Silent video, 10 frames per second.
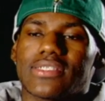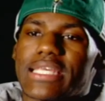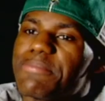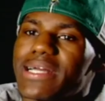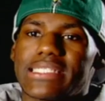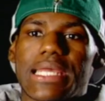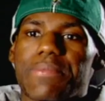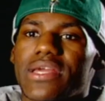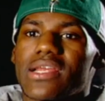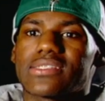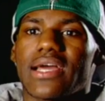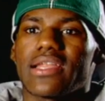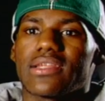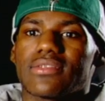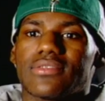To see my team get
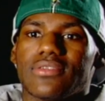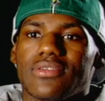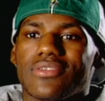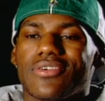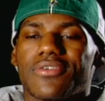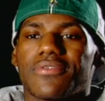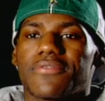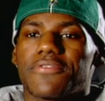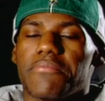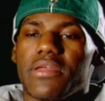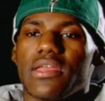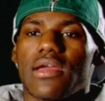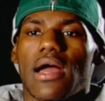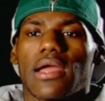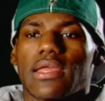excited. You know, for
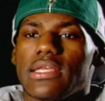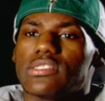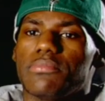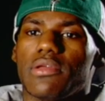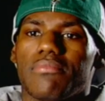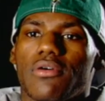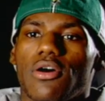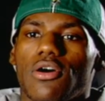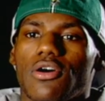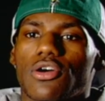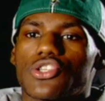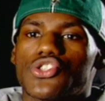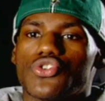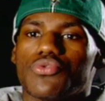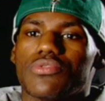me, I can easily be a ball hog,
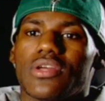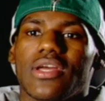shoot